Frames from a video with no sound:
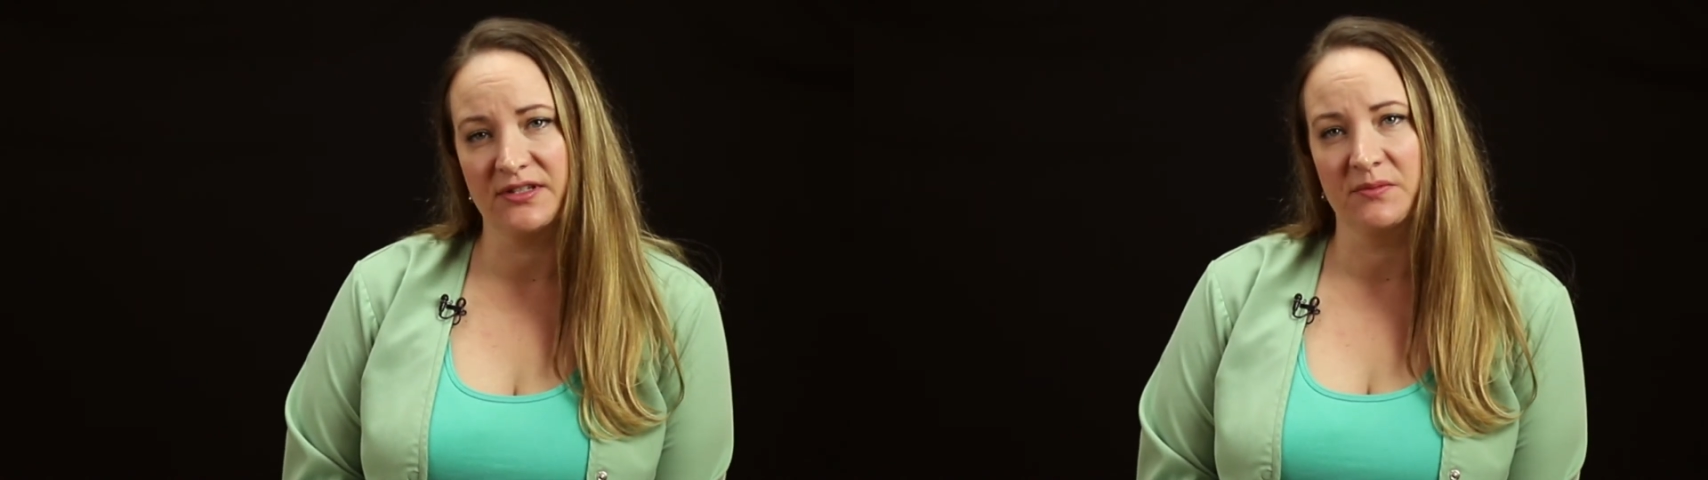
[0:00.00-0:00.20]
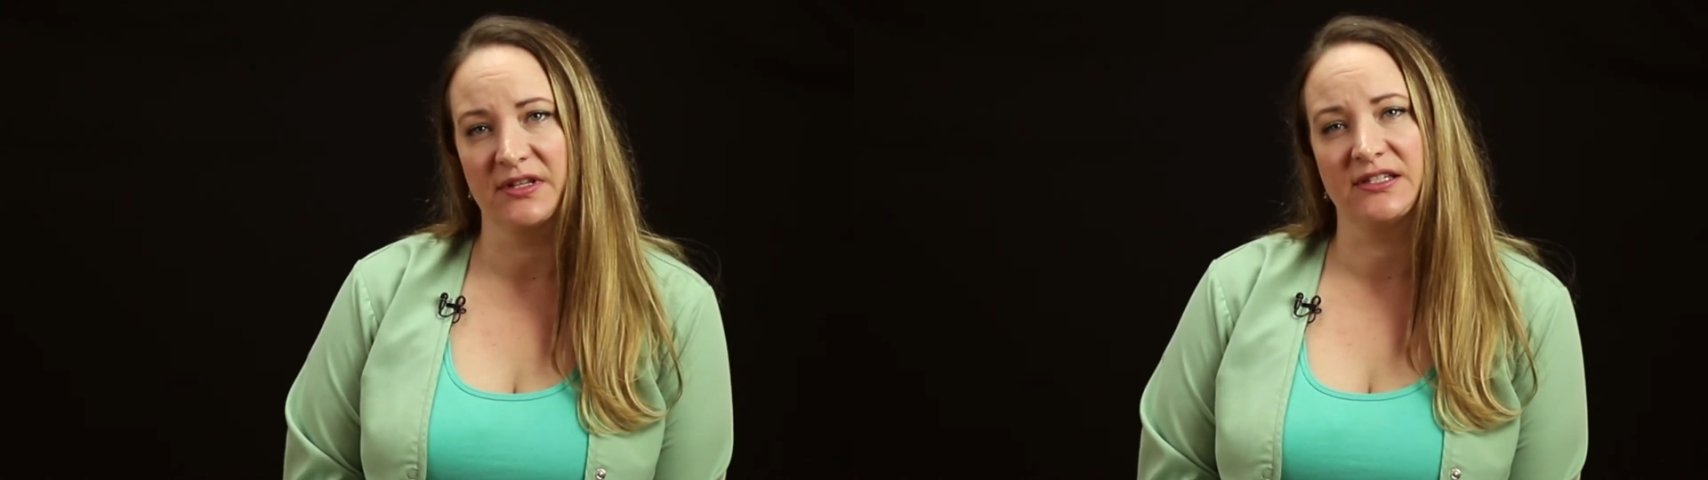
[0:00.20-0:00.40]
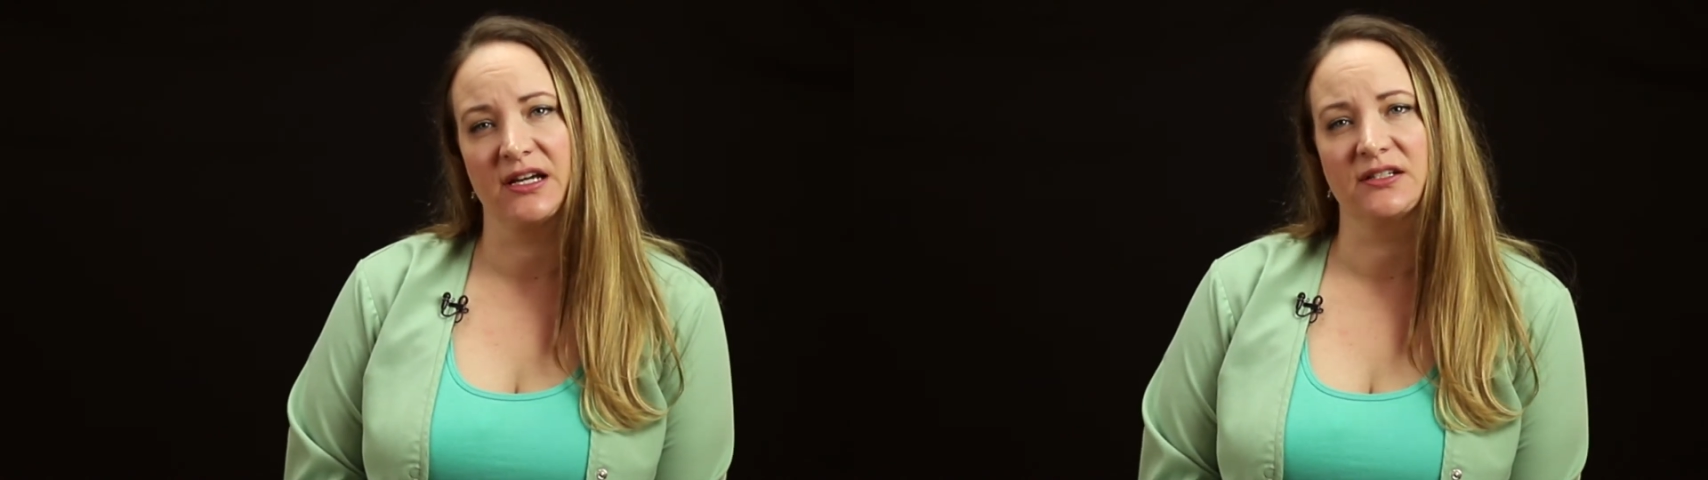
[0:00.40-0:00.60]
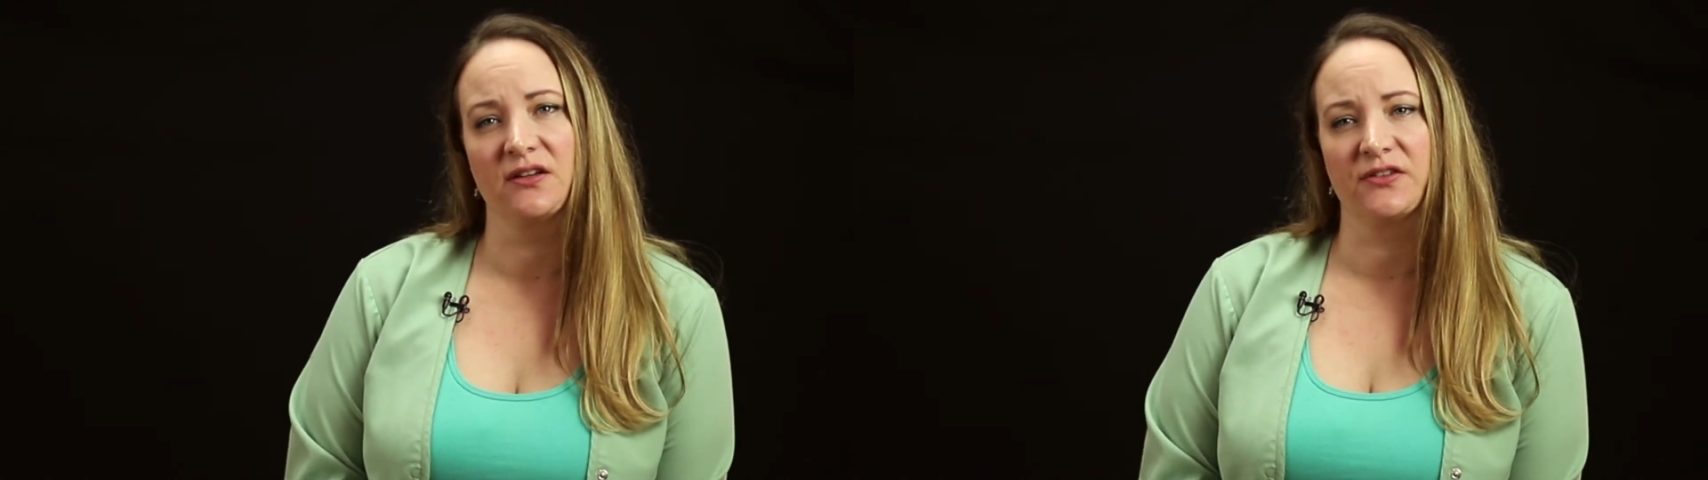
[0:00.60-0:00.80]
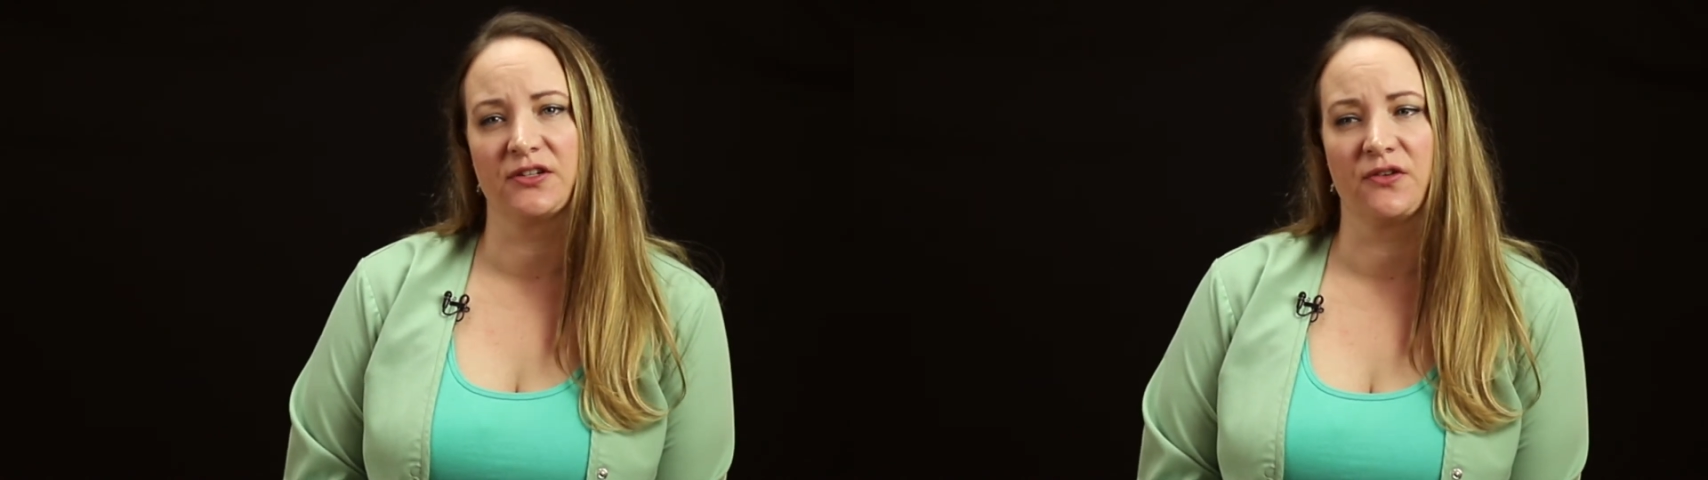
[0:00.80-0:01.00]
some of these
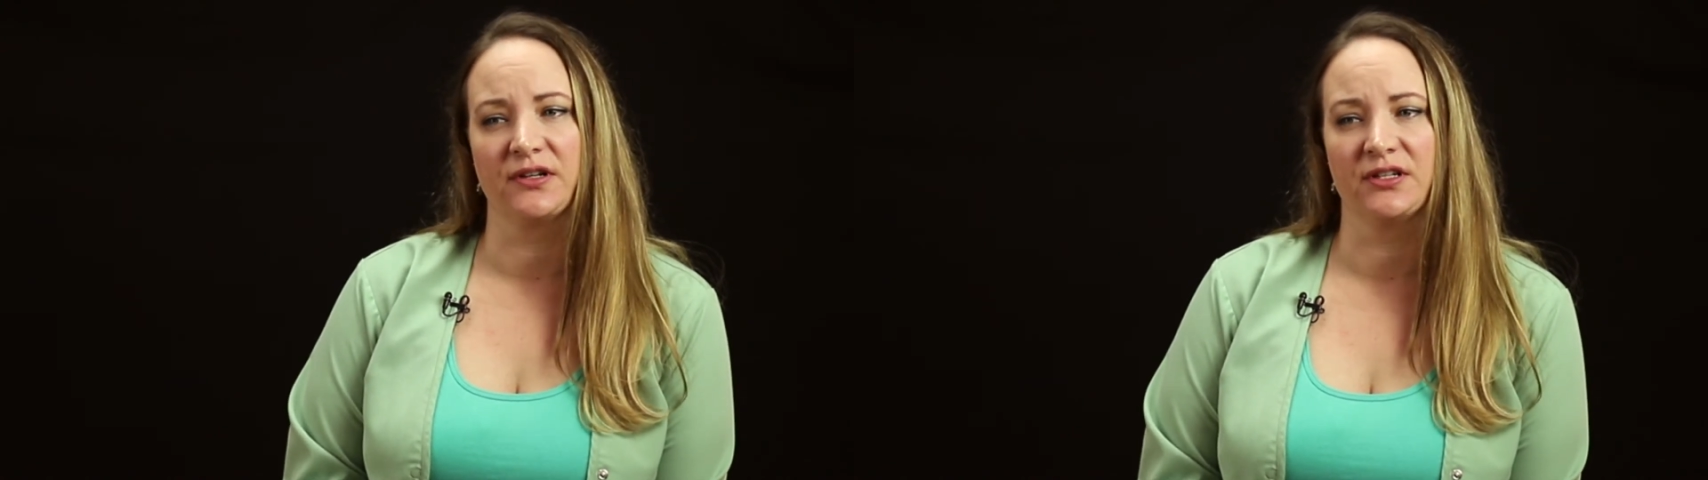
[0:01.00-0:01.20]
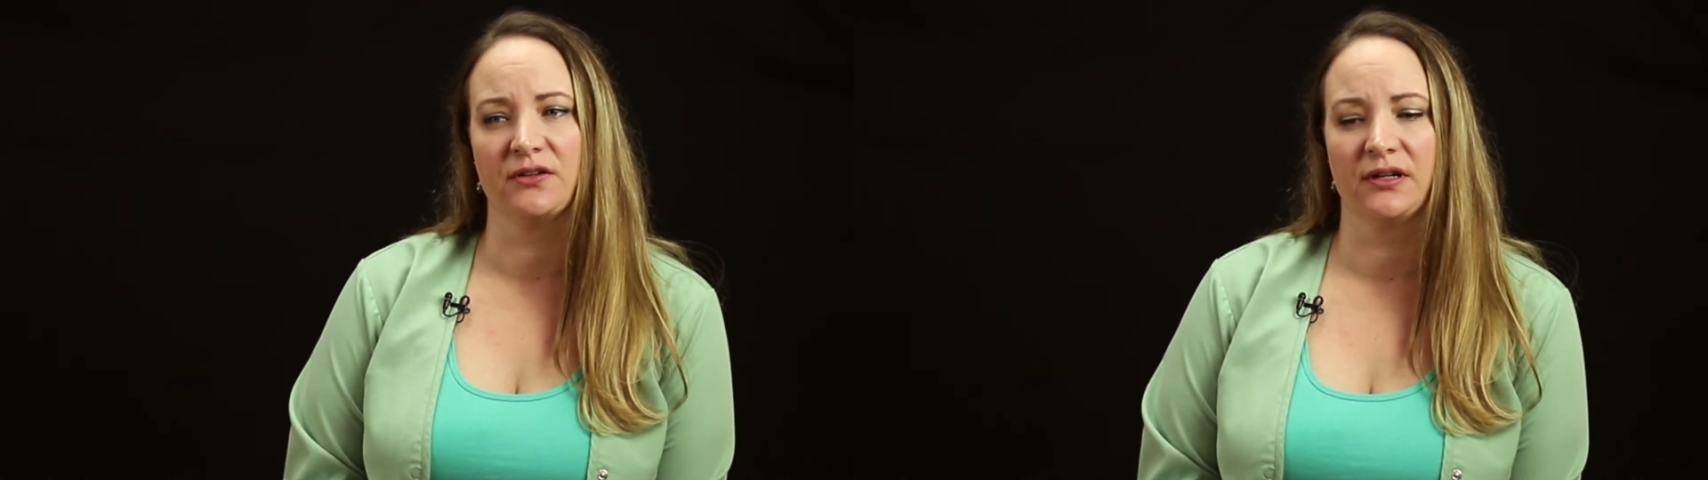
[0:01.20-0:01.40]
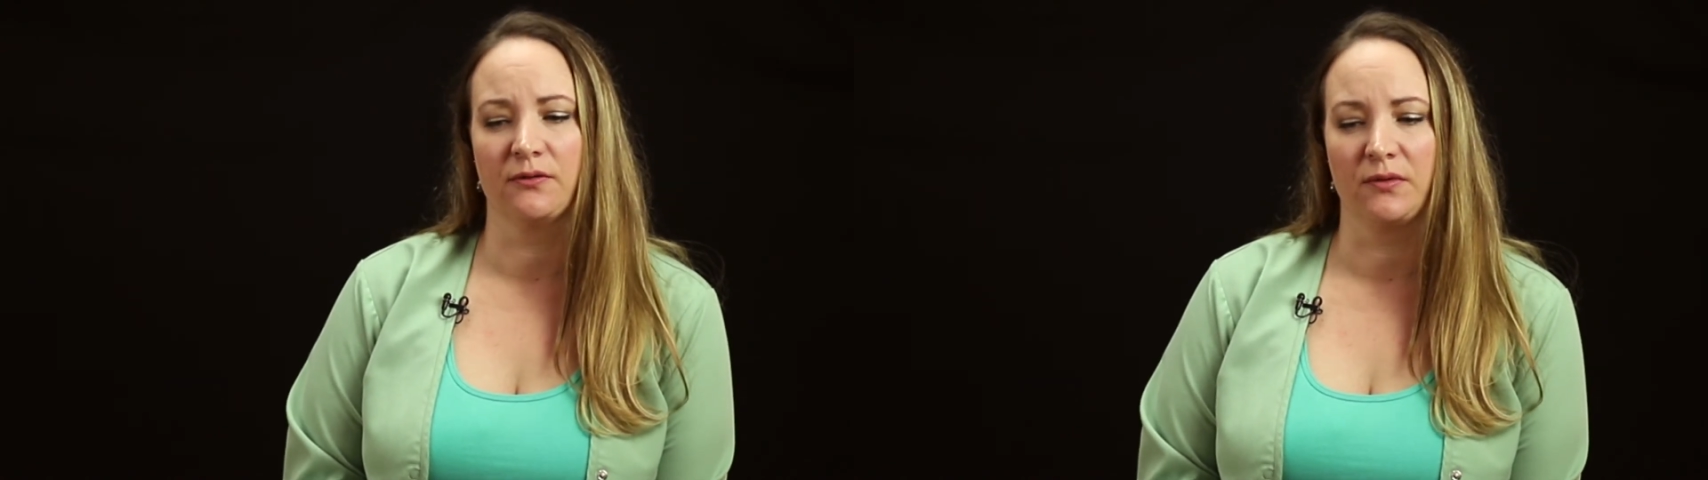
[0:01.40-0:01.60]
diagnostic criteria